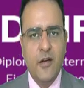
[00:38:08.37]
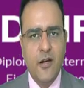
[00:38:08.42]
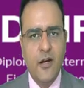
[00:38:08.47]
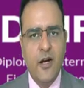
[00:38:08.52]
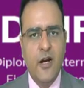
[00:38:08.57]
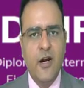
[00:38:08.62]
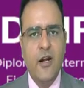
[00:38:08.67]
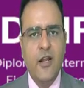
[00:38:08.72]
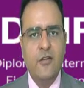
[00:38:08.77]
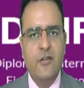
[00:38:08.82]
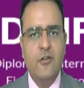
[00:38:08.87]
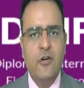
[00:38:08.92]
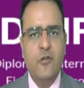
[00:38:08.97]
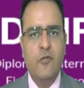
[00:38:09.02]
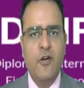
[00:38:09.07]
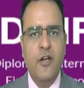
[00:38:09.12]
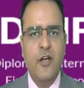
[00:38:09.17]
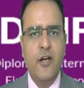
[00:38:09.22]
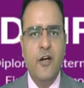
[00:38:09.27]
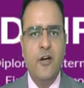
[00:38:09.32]
regardless of
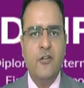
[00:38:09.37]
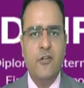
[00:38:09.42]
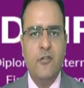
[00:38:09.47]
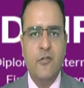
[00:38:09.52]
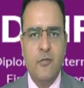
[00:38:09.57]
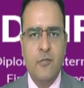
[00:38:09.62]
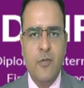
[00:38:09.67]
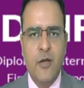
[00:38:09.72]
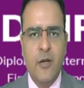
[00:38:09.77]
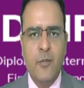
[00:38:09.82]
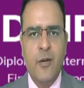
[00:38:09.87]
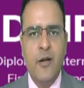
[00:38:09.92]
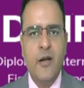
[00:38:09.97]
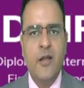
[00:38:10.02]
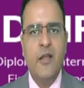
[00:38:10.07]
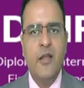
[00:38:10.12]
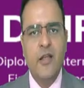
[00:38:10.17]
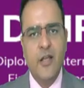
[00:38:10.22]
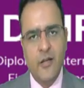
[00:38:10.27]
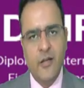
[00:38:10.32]
indicators of impairment.
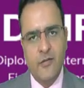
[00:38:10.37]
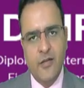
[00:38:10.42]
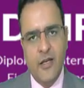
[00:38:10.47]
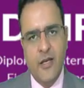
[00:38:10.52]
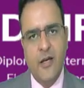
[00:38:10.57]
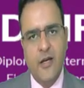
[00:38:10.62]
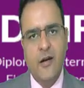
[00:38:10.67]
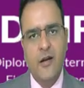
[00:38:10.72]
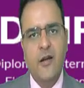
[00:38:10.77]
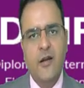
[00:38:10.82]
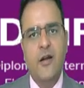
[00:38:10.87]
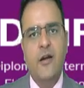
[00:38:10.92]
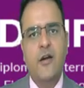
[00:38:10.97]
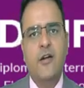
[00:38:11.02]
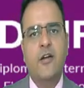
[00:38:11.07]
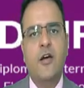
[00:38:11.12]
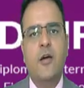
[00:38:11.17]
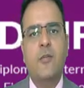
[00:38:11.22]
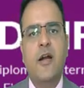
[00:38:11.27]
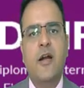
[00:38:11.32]
If their
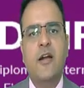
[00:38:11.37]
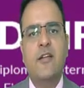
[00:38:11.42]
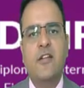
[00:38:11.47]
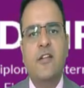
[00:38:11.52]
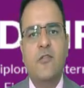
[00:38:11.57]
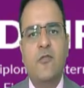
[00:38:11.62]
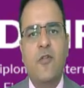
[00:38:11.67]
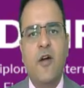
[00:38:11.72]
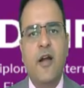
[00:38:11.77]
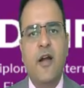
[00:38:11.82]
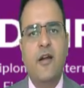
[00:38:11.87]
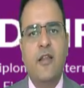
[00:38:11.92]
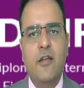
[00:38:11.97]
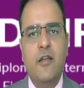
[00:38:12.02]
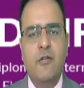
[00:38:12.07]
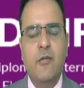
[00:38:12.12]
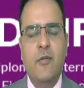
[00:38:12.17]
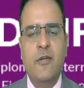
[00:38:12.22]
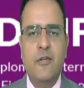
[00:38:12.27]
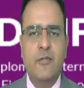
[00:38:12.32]
term gets defined, they
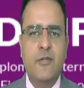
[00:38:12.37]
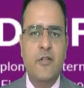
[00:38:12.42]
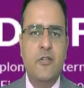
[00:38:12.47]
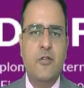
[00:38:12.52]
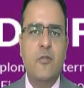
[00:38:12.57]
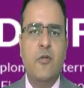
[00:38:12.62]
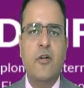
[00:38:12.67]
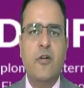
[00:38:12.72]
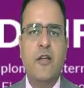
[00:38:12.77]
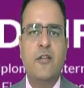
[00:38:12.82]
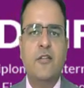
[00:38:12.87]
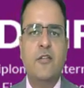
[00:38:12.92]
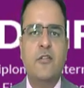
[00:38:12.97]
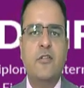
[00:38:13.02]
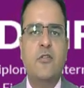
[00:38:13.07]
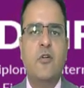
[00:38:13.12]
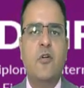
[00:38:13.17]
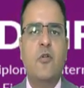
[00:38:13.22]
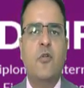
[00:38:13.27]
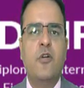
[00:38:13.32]
will be subject to
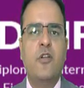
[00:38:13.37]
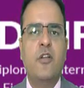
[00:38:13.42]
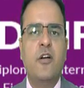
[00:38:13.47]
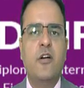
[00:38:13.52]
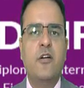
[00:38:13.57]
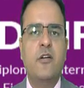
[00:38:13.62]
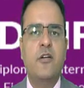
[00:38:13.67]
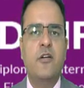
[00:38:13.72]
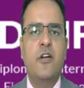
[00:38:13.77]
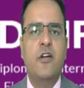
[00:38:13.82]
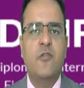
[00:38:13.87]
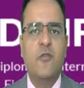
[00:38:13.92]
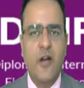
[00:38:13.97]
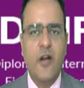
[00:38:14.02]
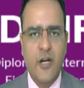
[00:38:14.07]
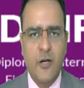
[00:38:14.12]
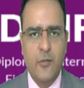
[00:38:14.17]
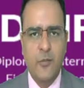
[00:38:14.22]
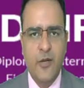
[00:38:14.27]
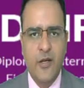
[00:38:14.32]
amortization over the
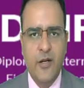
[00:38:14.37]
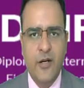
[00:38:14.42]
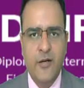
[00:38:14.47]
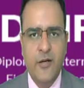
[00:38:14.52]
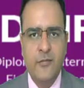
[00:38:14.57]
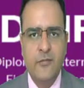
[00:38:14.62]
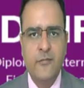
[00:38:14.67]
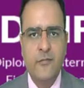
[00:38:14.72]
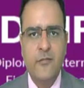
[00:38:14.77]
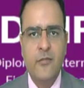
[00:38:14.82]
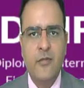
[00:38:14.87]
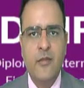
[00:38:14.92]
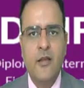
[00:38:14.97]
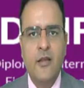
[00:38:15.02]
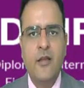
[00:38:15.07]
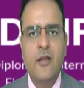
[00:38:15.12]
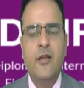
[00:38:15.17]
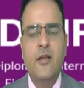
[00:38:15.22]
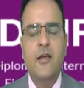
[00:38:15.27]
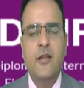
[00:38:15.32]
defined period.
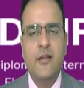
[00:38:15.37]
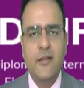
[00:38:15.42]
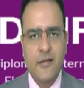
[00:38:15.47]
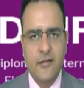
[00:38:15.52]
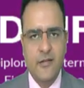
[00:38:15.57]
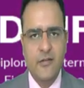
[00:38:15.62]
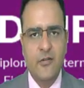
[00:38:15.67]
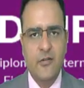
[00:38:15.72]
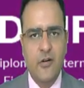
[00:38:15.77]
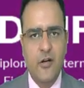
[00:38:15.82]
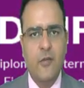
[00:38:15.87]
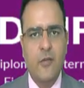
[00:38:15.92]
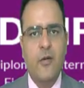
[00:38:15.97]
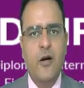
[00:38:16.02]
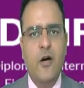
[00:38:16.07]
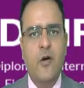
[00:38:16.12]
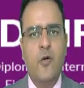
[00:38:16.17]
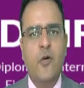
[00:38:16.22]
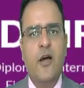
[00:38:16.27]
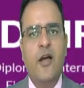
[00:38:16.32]
This is all
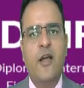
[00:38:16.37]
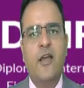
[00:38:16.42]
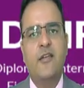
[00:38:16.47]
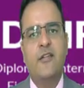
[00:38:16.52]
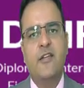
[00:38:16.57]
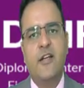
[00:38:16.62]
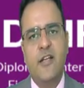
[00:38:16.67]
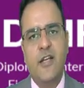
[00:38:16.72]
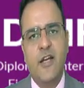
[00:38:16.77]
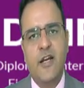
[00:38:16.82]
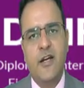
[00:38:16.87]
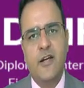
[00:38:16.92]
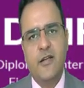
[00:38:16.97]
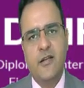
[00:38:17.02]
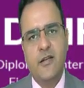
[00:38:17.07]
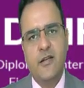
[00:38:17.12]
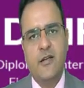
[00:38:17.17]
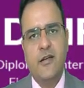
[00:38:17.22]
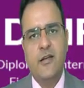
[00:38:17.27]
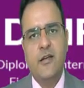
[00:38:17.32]
about IAS 38
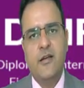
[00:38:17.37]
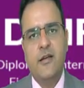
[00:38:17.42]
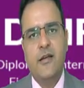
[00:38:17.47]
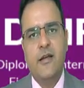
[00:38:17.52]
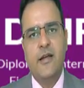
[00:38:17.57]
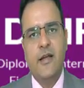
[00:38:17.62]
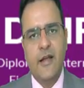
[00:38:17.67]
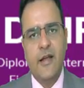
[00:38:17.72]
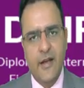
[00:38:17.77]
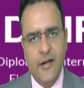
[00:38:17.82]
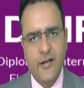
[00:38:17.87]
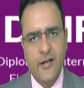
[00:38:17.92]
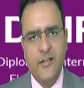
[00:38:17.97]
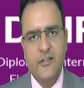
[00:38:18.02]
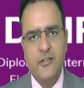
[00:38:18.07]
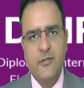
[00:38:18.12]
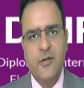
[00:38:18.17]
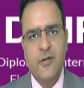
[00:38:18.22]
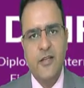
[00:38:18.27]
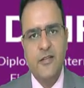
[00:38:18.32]

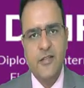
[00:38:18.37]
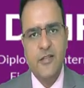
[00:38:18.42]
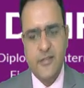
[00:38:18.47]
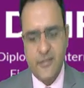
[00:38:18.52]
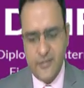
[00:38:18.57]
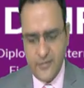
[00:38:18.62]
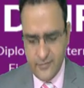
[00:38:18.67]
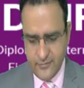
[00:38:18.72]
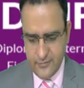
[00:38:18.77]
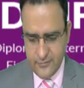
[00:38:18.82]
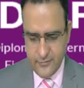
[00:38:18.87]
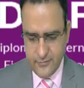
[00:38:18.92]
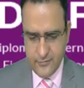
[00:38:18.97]
intangible assets.